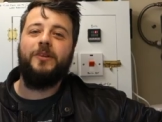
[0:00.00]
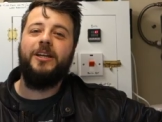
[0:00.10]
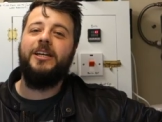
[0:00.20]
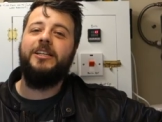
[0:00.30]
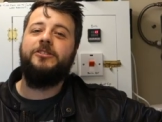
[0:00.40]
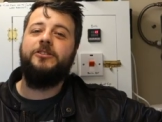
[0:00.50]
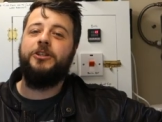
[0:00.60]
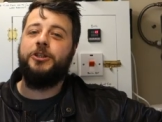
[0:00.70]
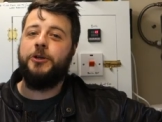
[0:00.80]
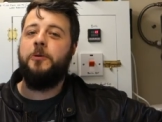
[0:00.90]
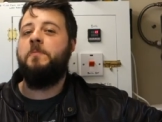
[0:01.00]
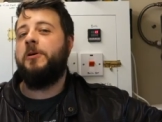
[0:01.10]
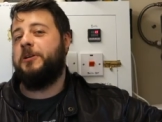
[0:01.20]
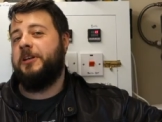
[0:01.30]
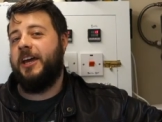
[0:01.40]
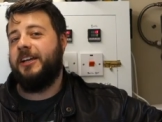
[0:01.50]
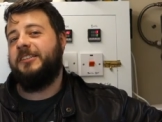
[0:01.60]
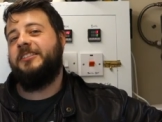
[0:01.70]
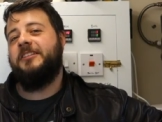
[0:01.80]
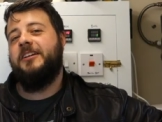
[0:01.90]
is the two
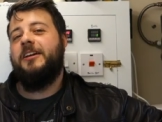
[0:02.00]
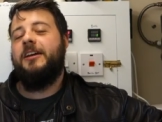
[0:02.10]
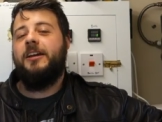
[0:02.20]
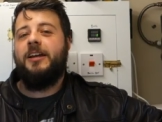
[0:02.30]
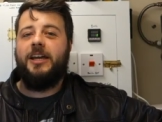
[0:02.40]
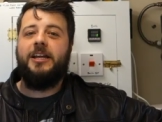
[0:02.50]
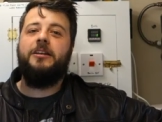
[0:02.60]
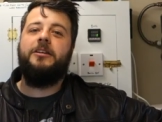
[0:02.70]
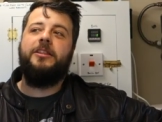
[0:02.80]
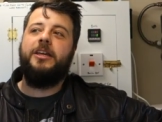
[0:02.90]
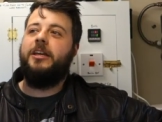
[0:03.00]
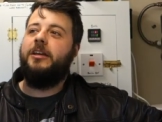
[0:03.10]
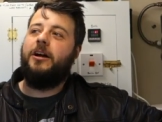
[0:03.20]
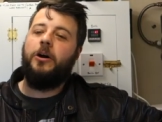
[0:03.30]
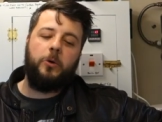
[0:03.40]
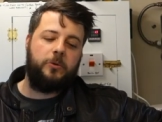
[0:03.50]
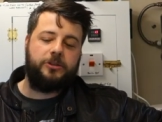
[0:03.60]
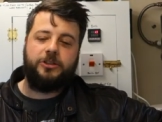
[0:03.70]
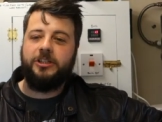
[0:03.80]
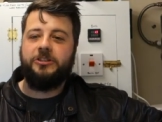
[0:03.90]
bottlenecks in the whole
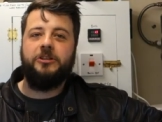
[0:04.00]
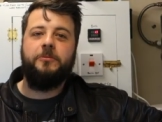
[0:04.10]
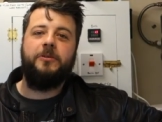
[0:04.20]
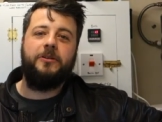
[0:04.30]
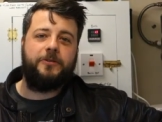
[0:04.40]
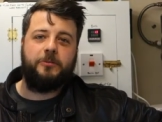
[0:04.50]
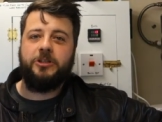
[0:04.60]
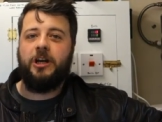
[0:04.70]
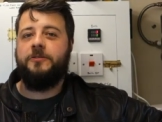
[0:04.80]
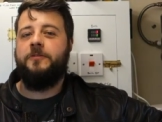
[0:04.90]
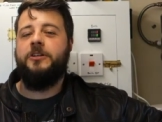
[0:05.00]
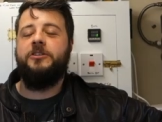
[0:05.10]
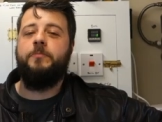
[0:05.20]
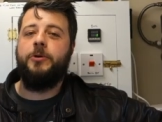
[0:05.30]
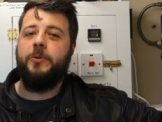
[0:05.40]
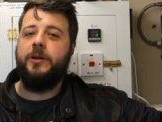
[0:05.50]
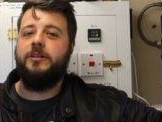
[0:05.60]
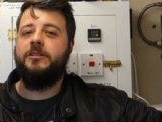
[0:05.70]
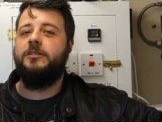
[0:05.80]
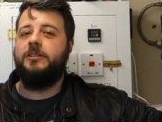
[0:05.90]
system from start to finish of
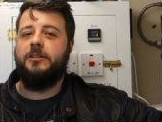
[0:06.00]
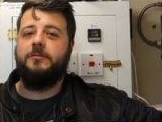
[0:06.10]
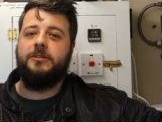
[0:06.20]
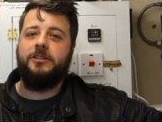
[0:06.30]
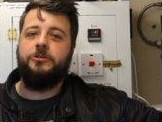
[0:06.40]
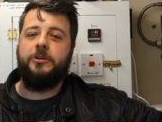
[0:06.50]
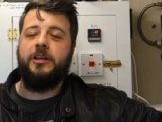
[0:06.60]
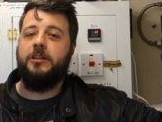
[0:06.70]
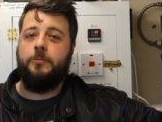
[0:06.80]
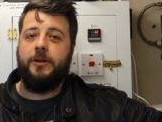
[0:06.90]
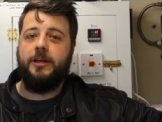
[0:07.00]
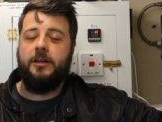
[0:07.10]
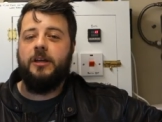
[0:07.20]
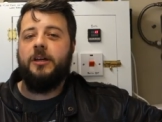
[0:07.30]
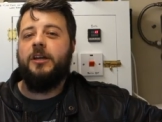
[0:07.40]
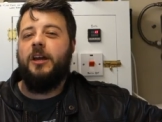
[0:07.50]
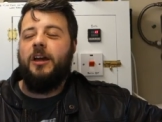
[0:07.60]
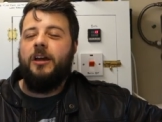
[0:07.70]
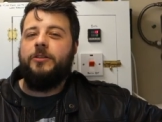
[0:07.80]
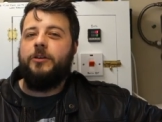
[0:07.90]
brewing to, to drinking the beer.
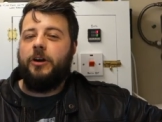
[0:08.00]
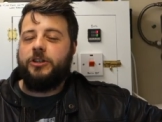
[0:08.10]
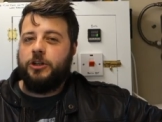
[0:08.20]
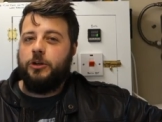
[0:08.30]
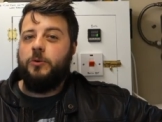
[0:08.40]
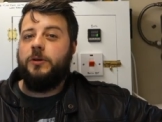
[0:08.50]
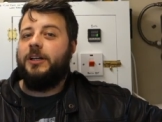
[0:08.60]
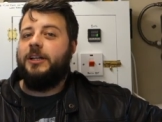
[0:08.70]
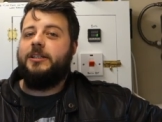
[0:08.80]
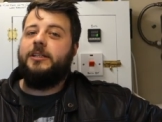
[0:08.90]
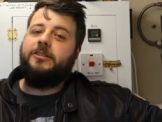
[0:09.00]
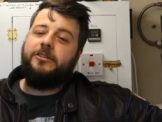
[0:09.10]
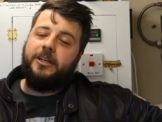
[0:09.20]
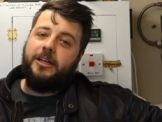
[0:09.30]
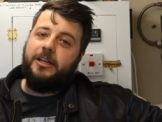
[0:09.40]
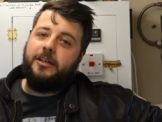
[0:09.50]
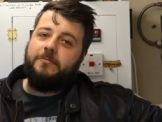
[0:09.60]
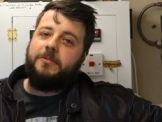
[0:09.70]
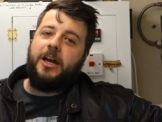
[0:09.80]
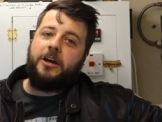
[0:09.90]
There are two. It's the
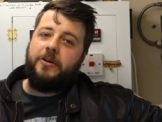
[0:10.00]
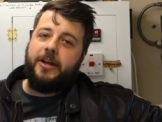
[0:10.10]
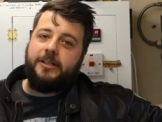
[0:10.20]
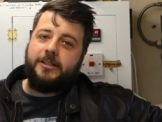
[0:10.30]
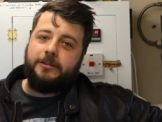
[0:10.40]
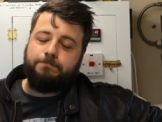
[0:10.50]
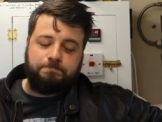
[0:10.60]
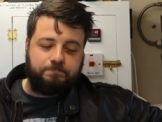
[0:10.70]
kegerator